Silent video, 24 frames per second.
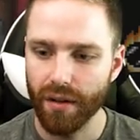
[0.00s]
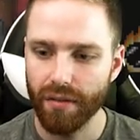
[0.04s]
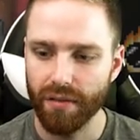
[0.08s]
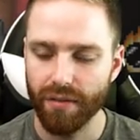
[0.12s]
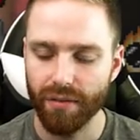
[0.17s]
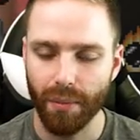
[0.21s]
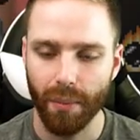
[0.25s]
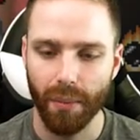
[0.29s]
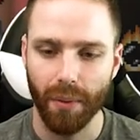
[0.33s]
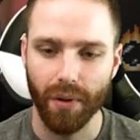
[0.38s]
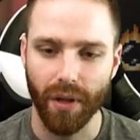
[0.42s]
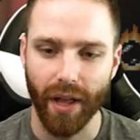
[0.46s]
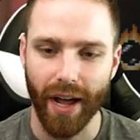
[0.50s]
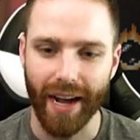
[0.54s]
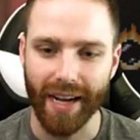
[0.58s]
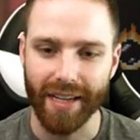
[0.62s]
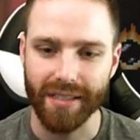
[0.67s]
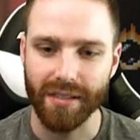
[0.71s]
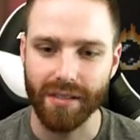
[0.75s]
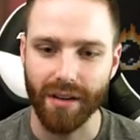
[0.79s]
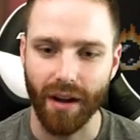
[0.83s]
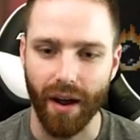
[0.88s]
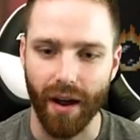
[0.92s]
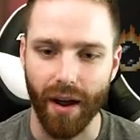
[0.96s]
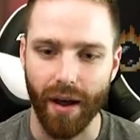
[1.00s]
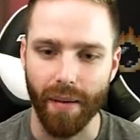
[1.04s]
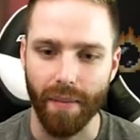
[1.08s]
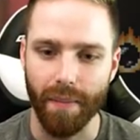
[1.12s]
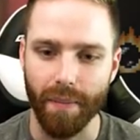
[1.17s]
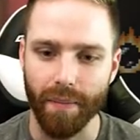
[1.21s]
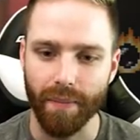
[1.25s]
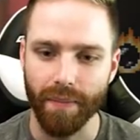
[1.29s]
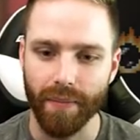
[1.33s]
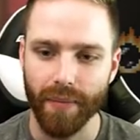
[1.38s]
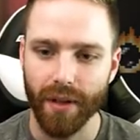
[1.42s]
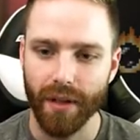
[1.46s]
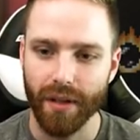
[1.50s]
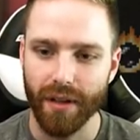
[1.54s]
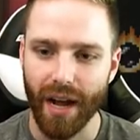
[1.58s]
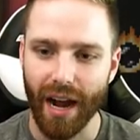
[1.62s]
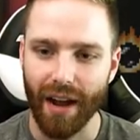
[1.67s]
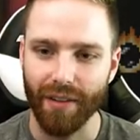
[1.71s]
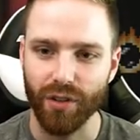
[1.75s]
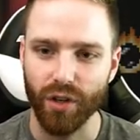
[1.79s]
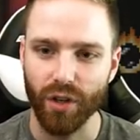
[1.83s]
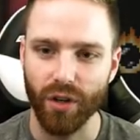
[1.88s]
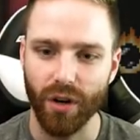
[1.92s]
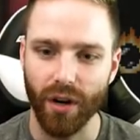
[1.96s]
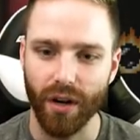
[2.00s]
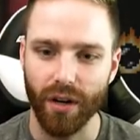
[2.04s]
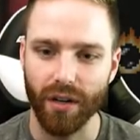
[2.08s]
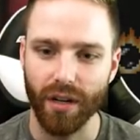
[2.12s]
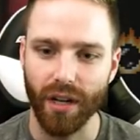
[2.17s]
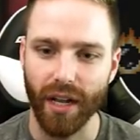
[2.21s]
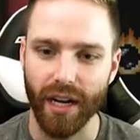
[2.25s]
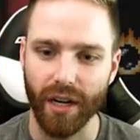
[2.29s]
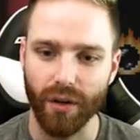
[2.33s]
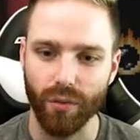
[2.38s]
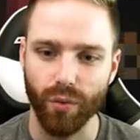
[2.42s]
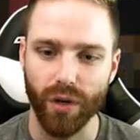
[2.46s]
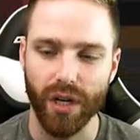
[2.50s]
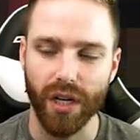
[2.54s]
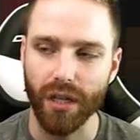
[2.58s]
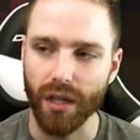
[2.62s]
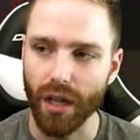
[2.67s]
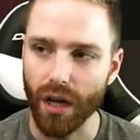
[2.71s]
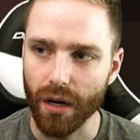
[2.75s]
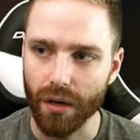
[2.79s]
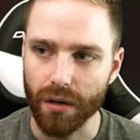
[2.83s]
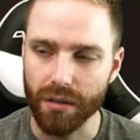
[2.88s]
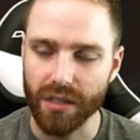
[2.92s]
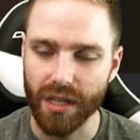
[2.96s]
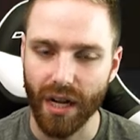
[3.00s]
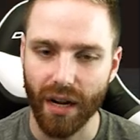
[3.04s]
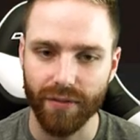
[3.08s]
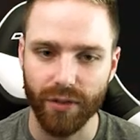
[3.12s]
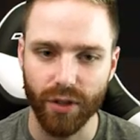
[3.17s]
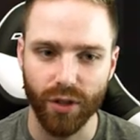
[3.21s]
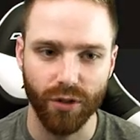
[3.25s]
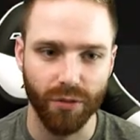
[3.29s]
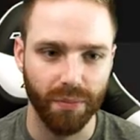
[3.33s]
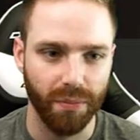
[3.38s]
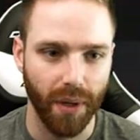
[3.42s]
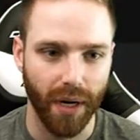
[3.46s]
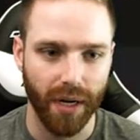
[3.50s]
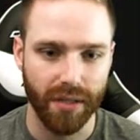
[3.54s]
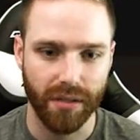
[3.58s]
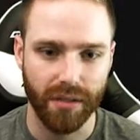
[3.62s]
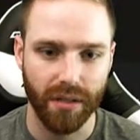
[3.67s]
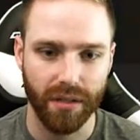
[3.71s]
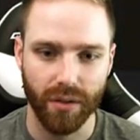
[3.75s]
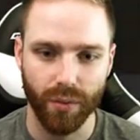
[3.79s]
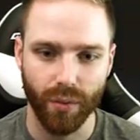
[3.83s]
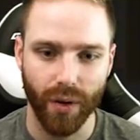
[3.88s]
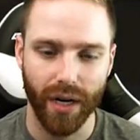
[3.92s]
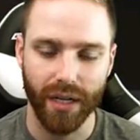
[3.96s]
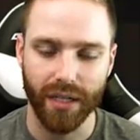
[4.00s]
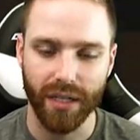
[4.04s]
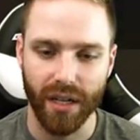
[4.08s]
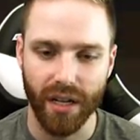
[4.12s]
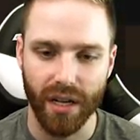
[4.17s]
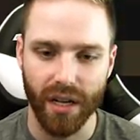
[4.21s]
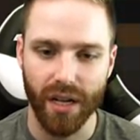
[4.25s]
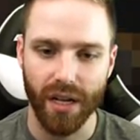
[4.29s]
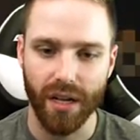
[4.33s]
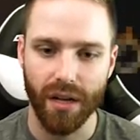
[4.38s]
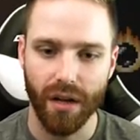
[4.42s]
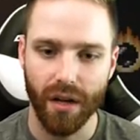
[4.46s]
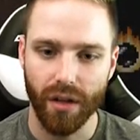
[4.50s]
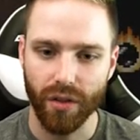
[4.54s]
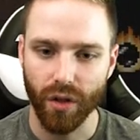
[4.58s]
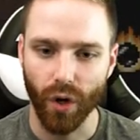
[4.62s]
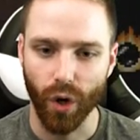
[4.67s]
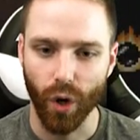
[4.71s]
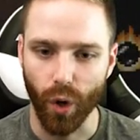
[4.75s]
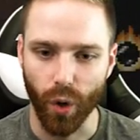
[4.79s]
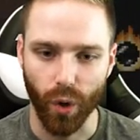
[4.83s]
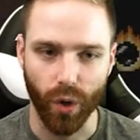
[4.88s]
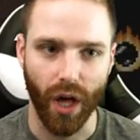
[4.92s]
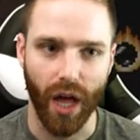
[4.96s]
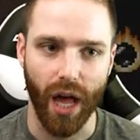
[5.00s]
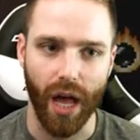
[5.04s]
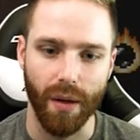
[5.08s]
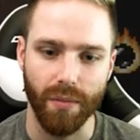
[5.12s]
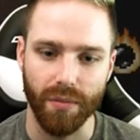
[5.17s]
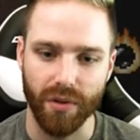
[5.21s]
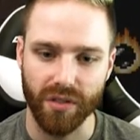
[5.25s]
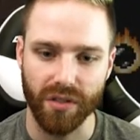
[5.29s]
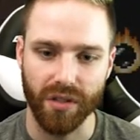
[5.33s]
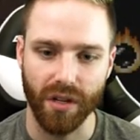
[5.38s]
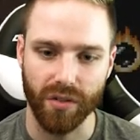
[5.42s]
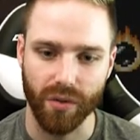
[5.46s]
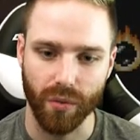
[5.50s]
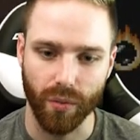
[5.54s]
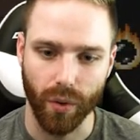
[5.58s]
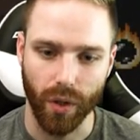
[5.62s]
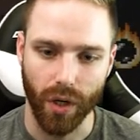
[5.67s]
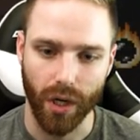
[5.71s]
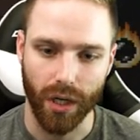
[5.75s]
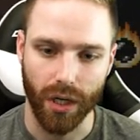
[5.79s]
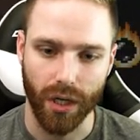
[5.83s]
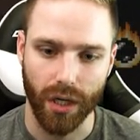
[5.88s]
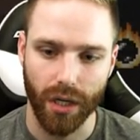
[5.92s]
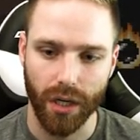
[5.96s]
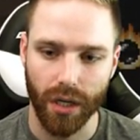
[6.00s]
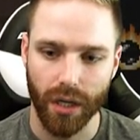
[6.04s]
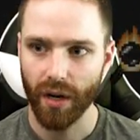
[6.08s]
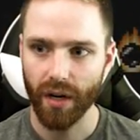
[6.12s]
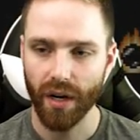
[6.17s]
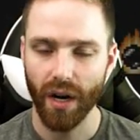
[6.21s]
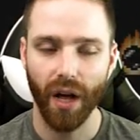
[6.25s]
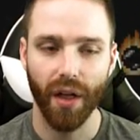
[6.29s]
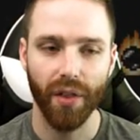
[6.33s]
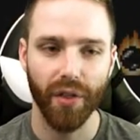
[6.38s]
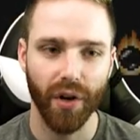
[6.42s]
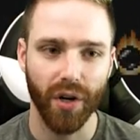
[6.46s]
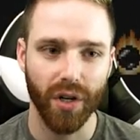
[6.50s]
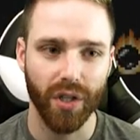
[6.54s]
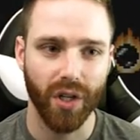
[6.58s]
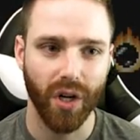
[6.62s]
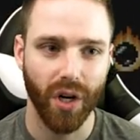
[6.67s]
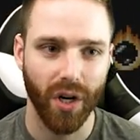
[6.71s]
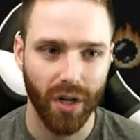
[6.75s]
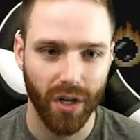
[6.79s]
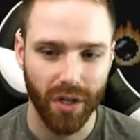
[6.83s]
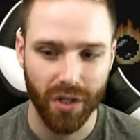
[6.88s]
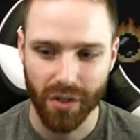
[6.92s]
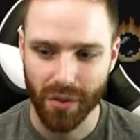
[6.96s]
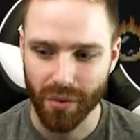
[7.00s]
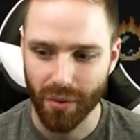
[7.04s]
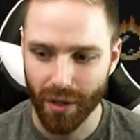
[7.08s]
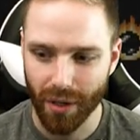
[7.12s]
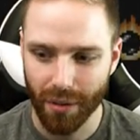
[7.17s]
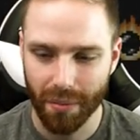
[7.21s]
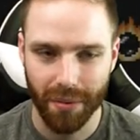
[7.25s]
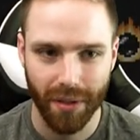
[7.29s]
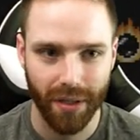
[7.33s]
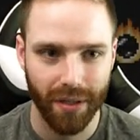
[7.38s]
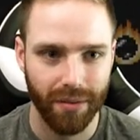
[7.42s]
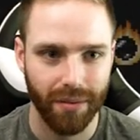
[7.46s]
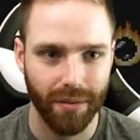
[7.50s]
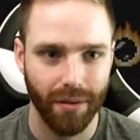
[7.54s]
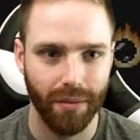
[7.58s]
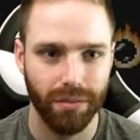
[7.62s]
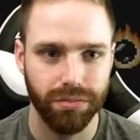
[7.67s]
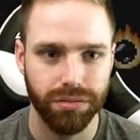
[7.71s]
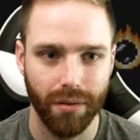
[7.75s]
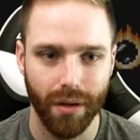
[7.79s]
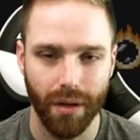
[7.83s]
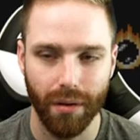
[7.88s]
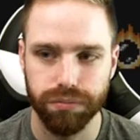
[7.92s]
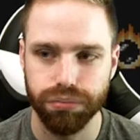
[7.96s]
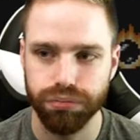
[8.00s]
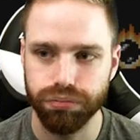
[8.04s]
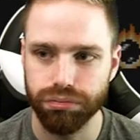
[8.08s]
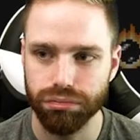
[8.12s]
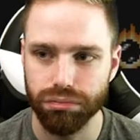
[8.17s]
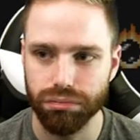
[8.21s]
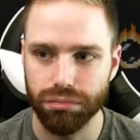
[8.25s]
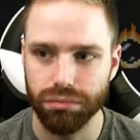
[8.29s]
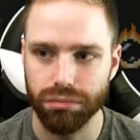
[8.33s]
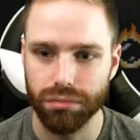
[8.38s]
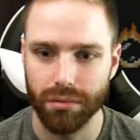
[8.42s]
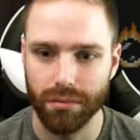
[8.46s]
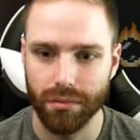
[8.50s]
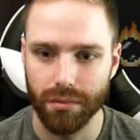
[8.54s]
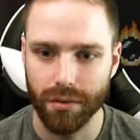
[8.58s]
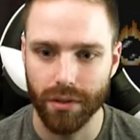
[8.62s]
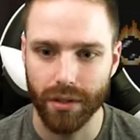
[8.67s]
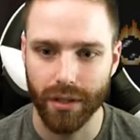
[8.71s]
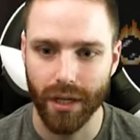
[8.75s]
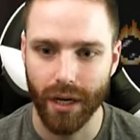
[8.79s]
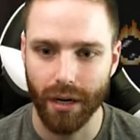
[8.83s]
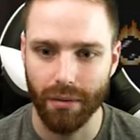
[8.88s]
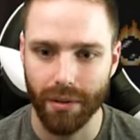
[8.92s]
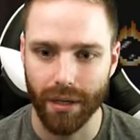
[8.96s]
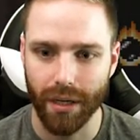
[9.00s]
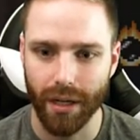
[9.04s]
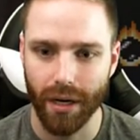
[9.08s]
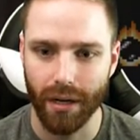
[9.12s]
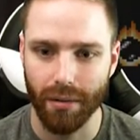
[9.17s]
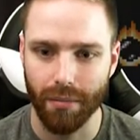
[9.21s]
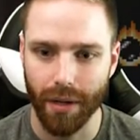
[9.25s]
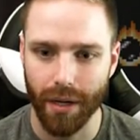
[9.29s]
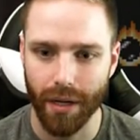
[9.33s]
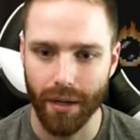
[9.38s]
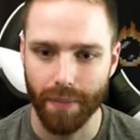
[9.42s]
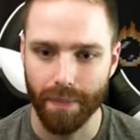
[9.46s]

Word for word: Remember last time, after it like reloads, after you've busted the red key, the whole game just doesn't work. Another curse from me to flip. You gotta be kidding me.